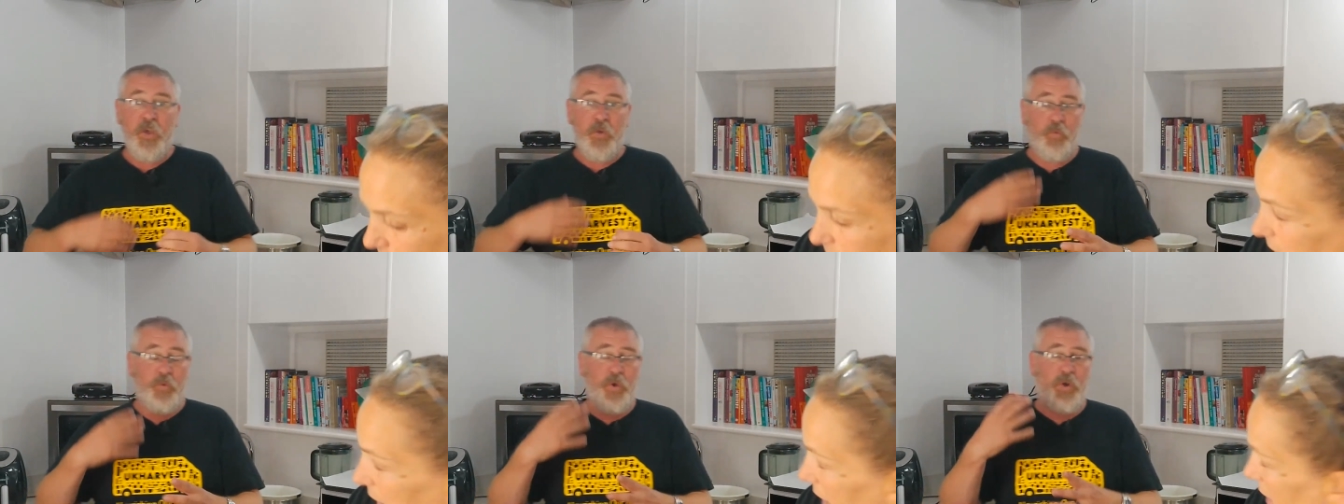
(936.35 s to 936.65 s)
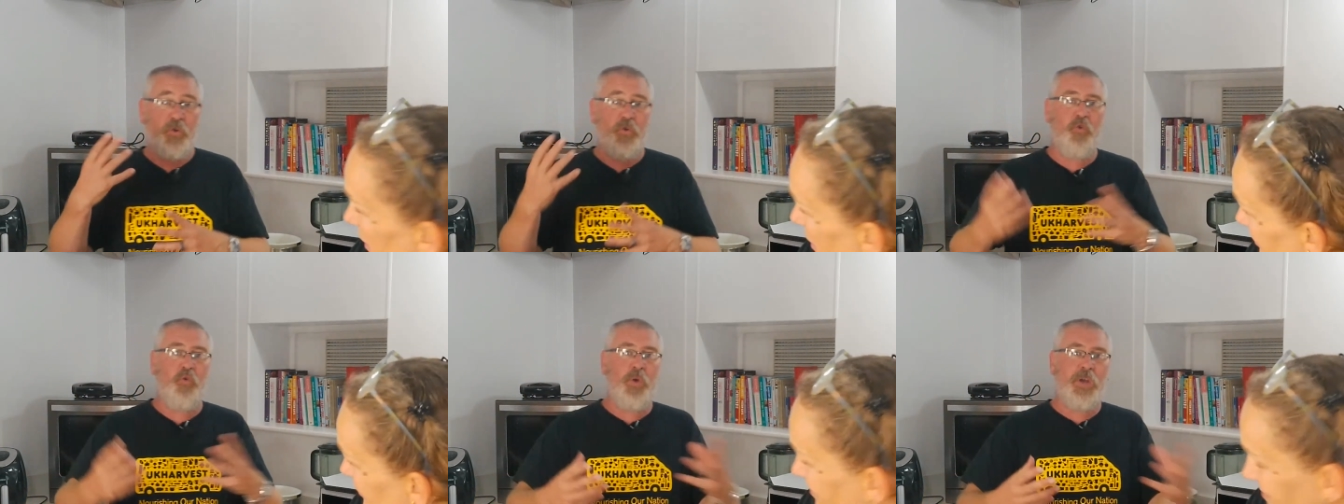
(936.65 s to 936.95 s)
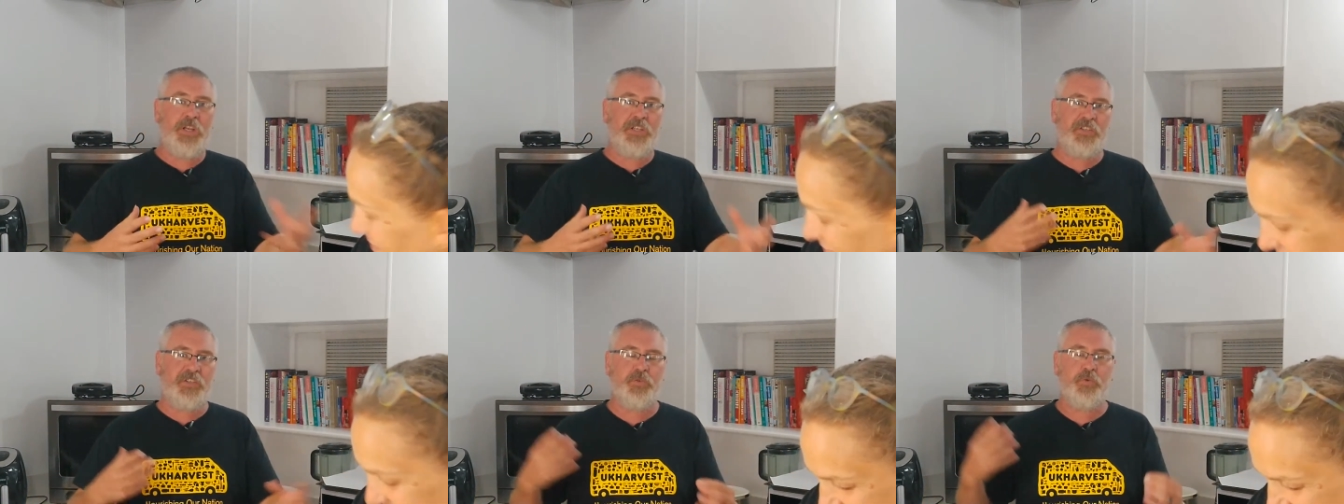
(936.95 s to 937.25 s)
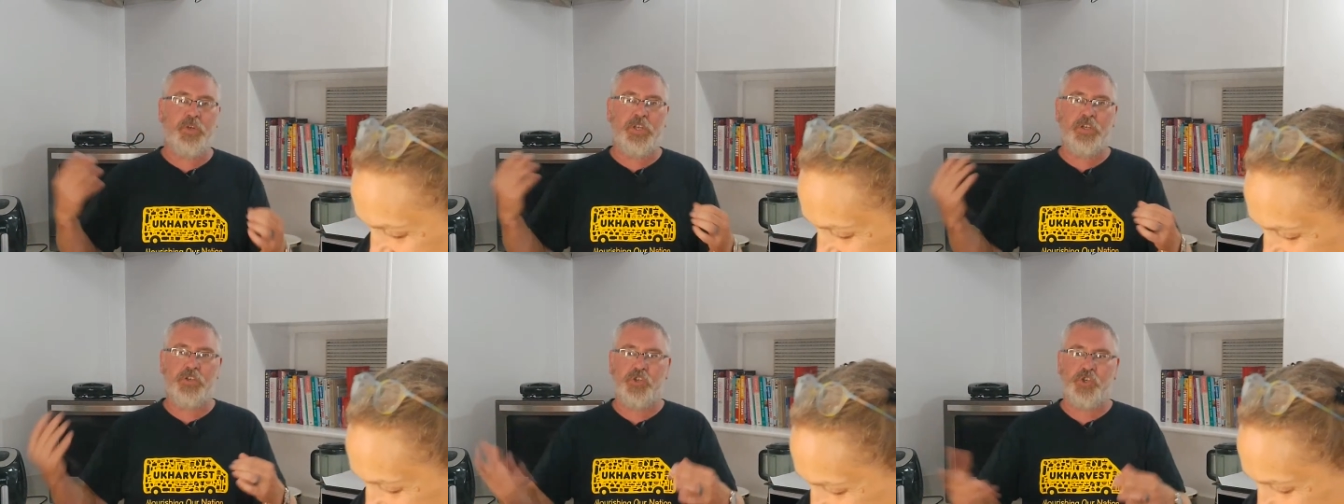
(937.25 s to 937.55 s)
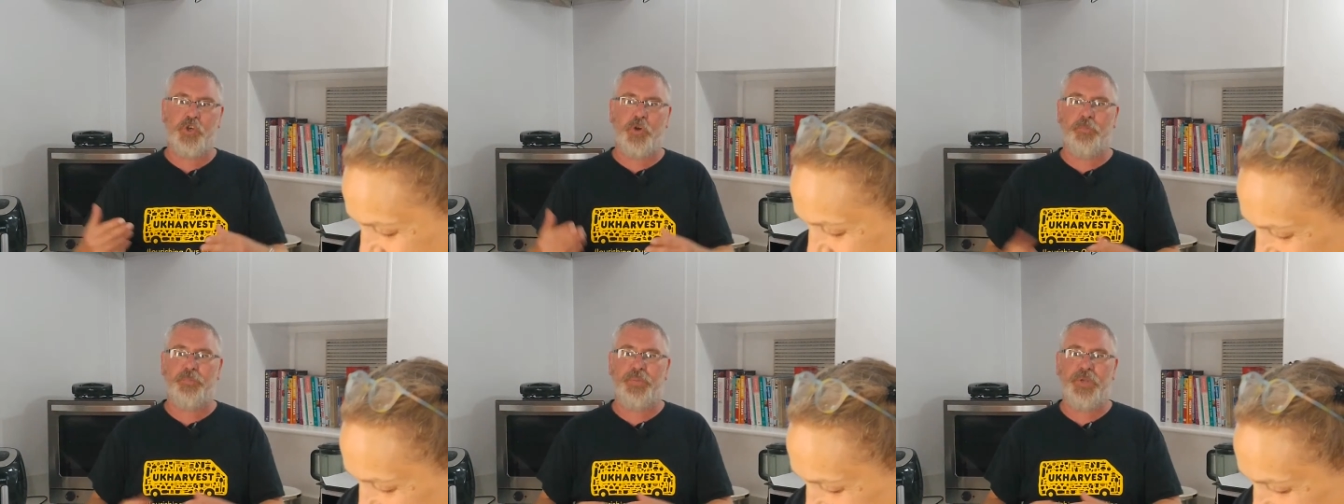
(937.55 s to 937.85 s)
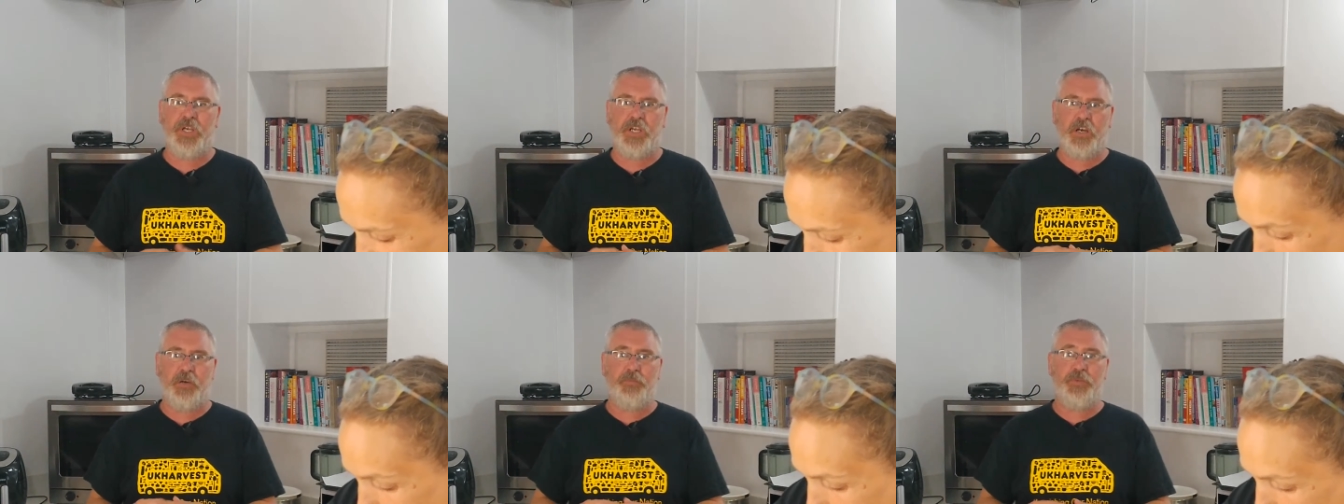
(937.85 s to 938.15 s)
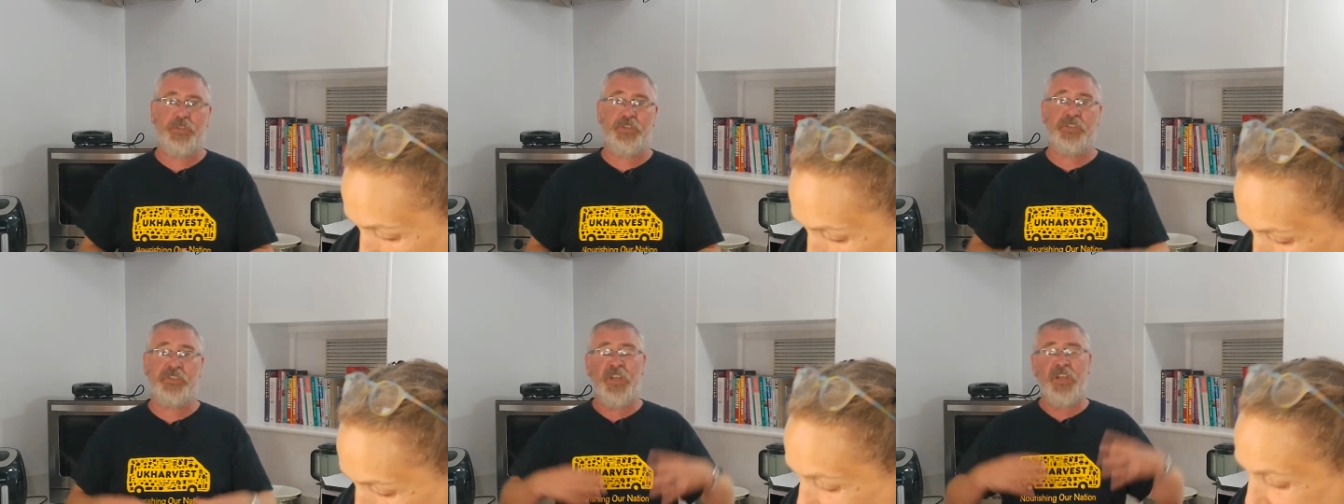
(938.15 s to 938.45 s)
We're always talking shop your
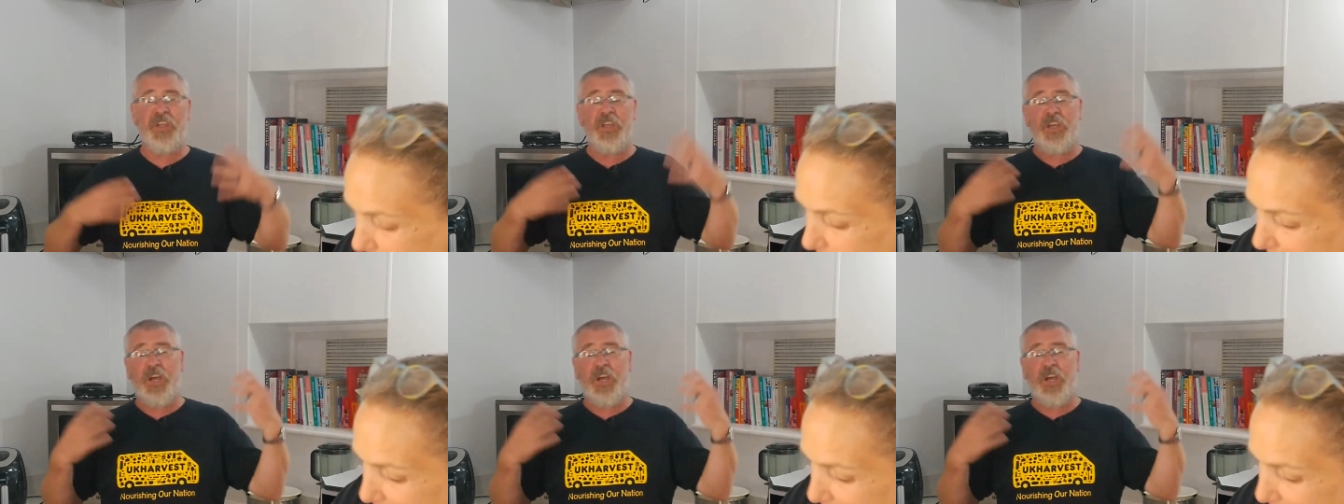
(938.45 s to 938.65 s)
cupboards.